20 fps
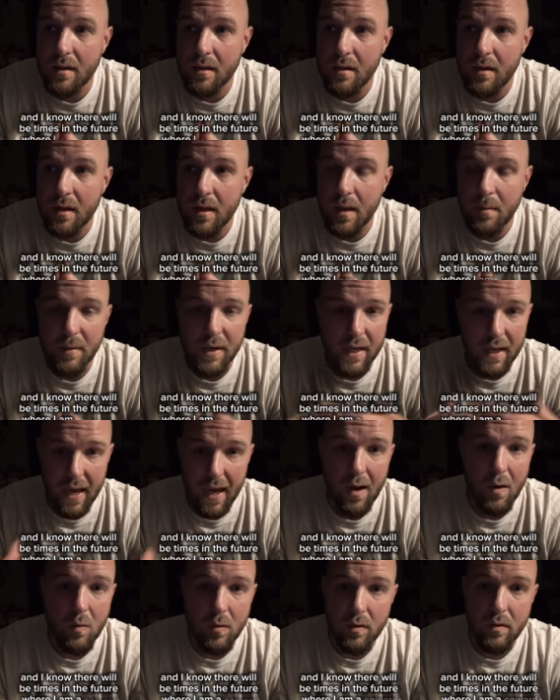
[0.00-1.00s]
am a
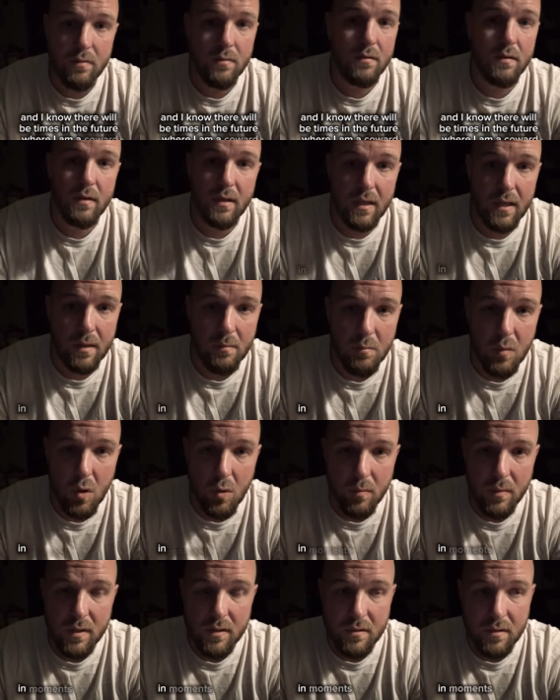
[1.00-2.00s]
coward in
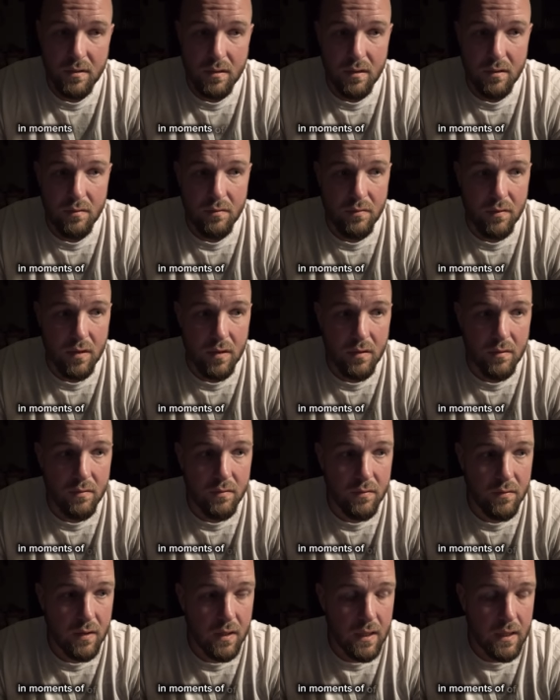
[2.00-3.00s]
moments of, of
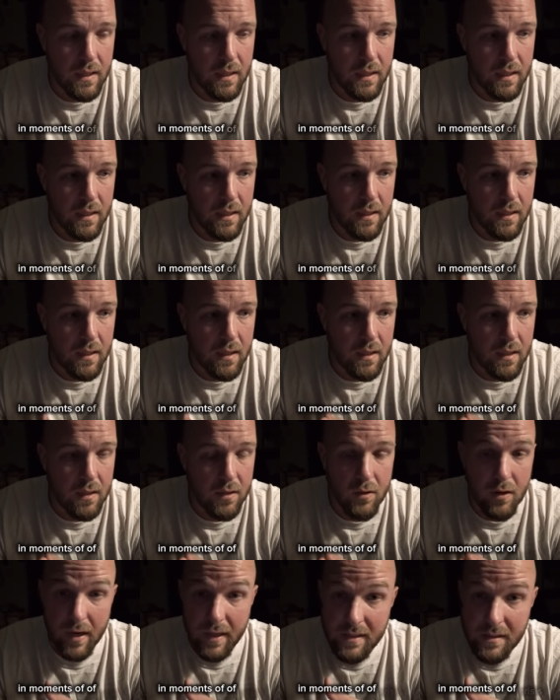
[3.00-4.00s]
uh,
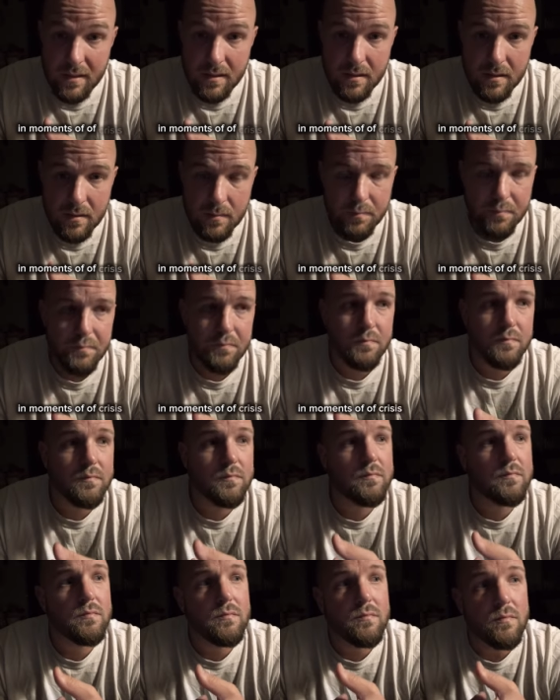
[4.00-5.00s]
crisis.
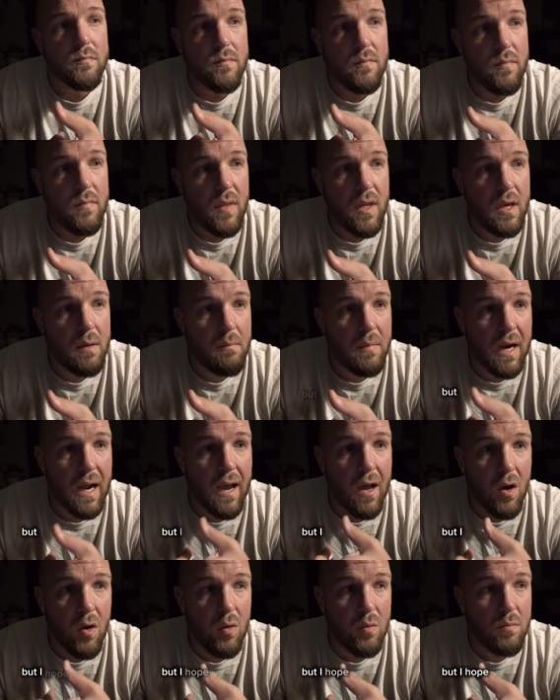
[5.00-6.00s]
But I
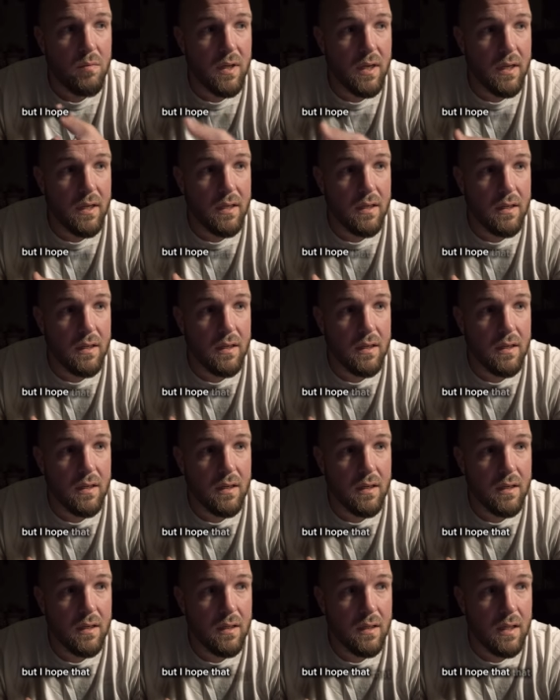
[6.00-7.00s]
hope that
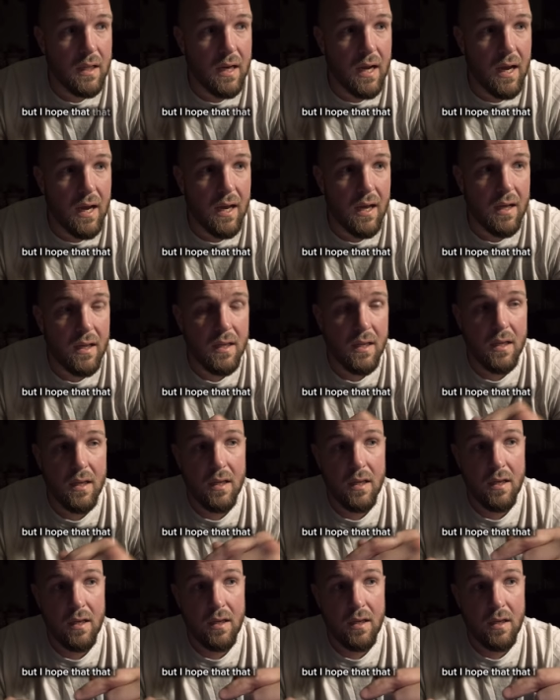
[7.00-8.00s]
that I
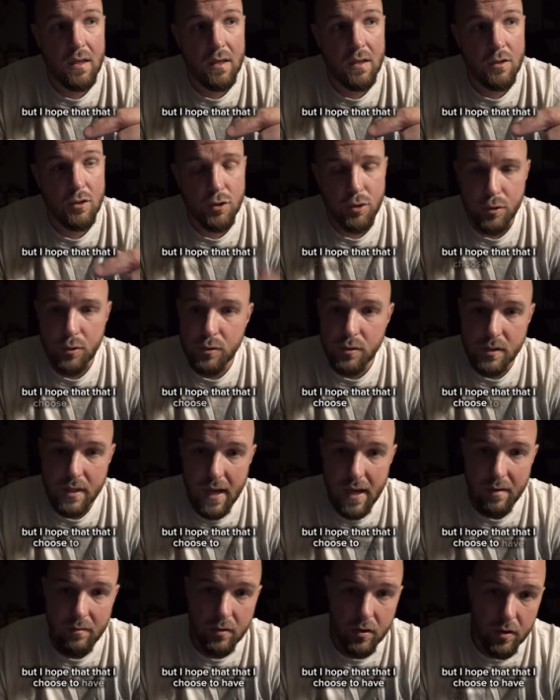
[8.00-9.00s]
choose to
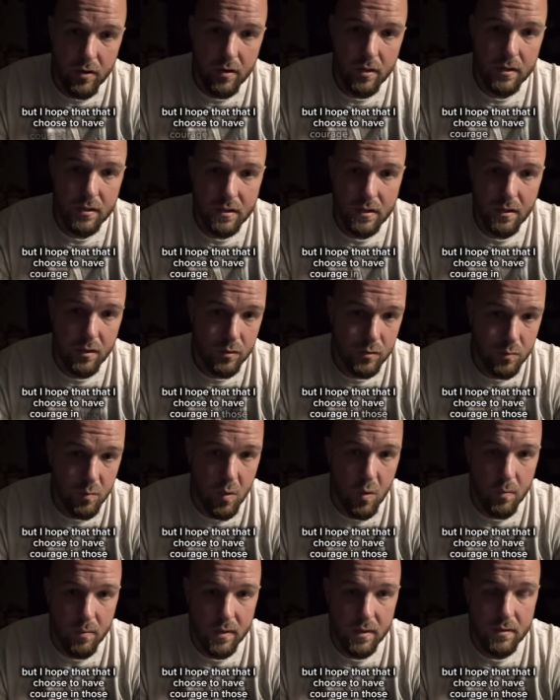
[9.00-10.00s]
have courage in those
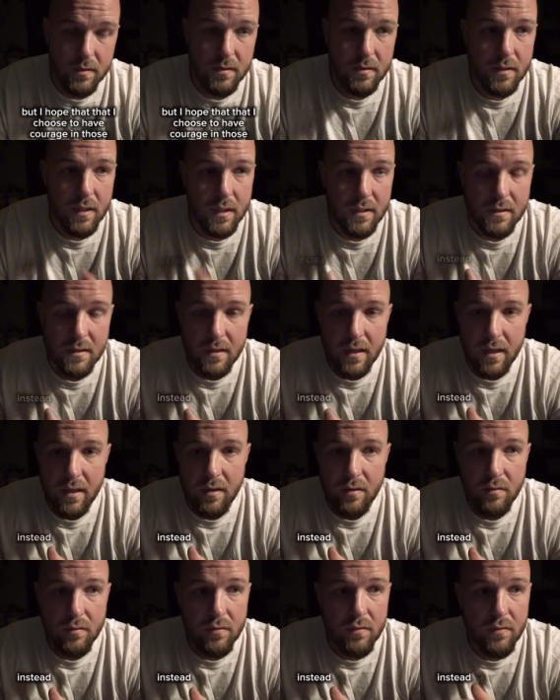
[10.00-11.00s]
moments instead
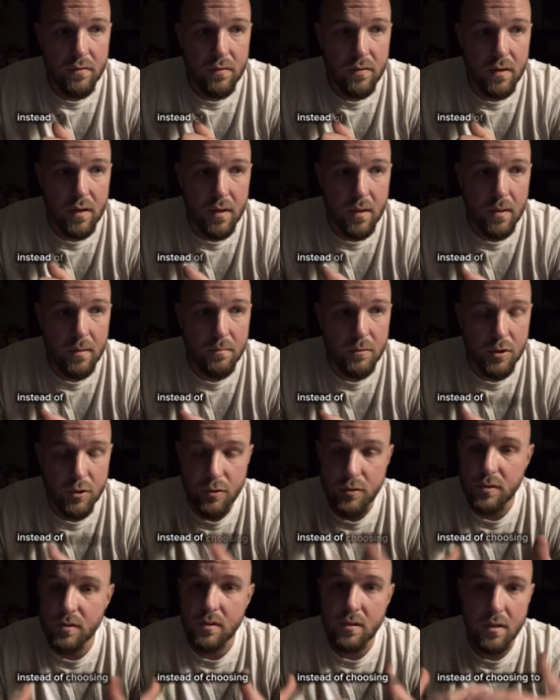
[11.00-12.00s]
of um,
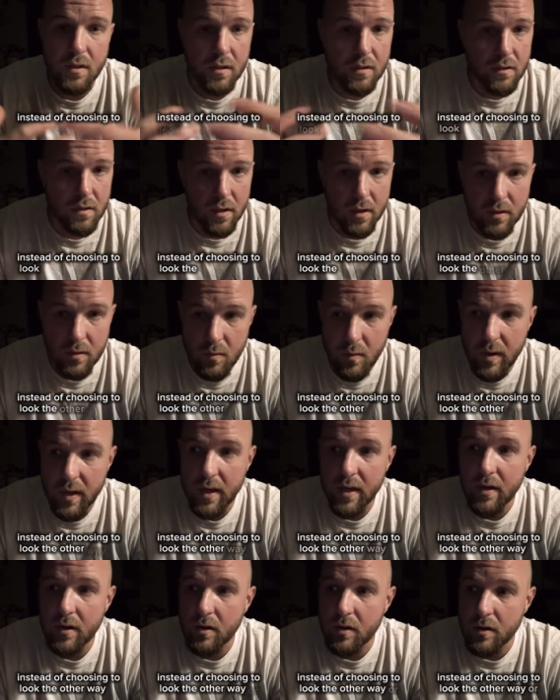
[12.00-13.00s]
choosing to look the other
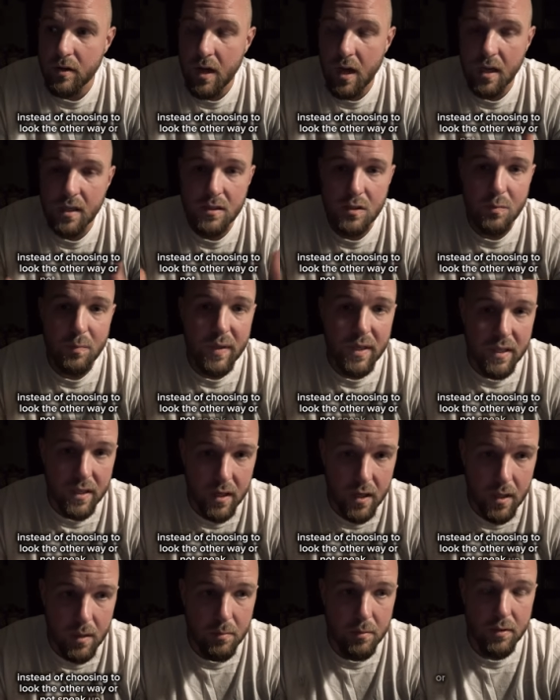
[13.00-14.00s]
way or not speak
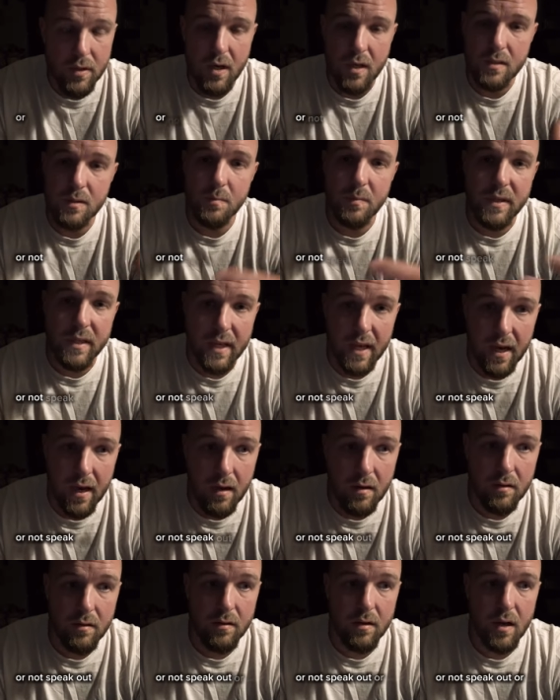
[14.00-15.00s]
up or not speak
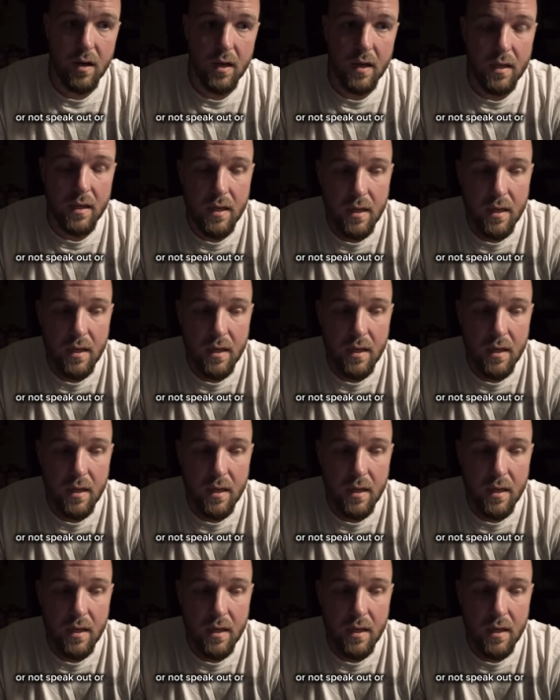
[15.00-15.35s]
out or not